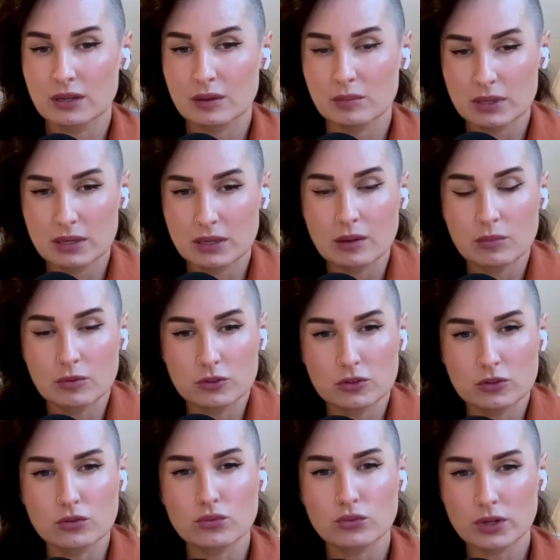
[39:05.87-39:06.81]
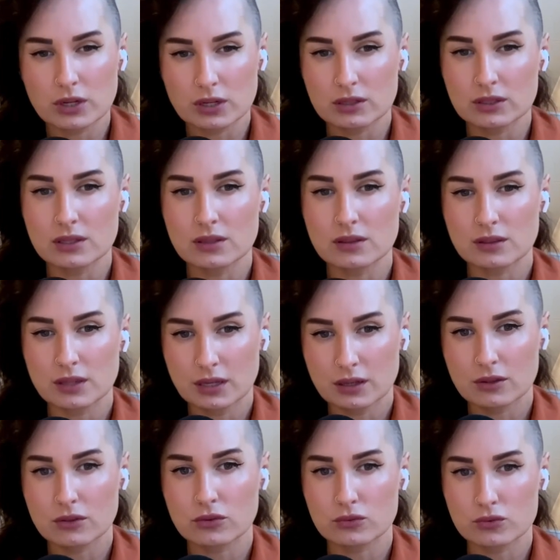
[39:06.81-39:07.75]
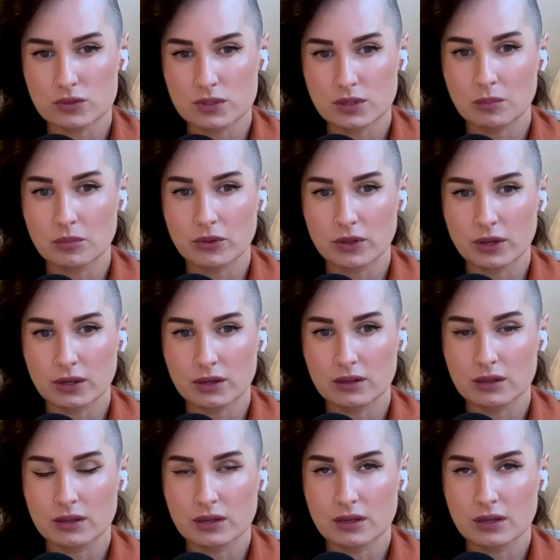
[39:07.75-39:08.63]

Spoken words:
being able to critically think through something